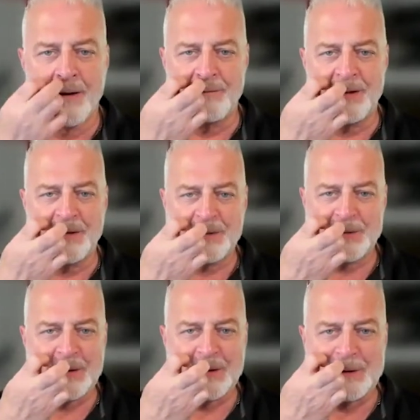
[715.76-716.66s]
of the
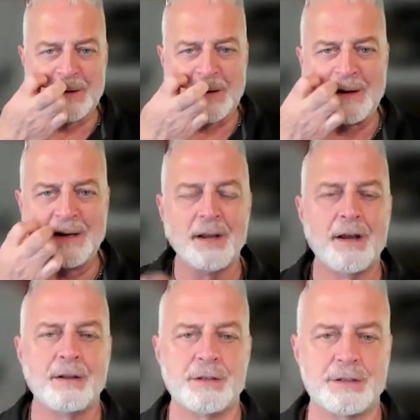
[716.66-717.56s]
historical law
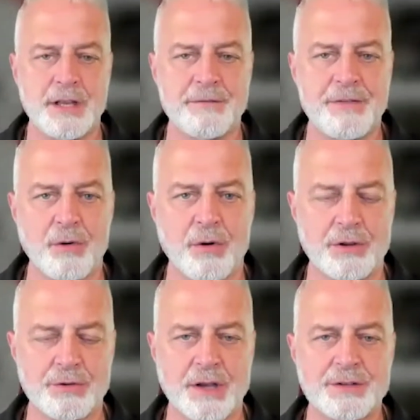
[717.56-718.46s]
to see if they were
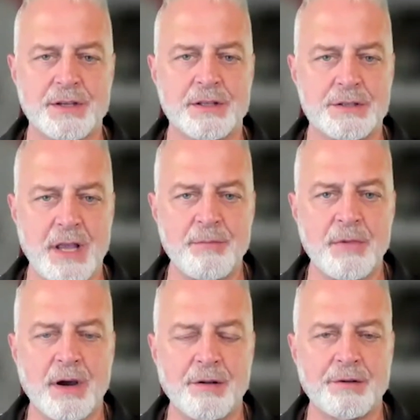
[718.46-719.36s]
addressing the same
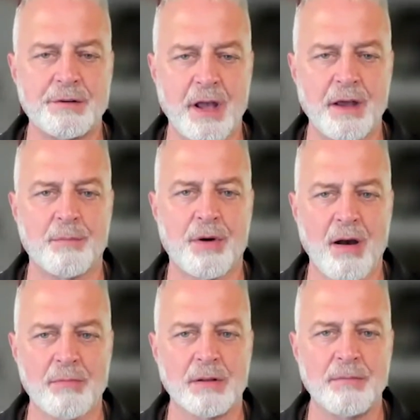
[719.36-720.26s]
kind of societal
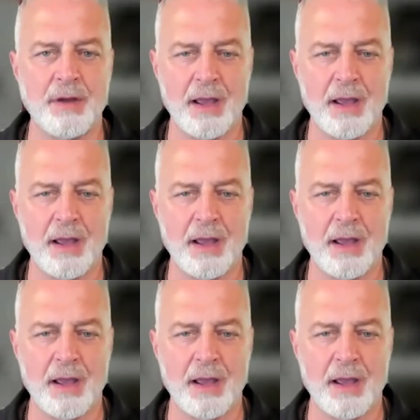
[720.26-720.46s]
problem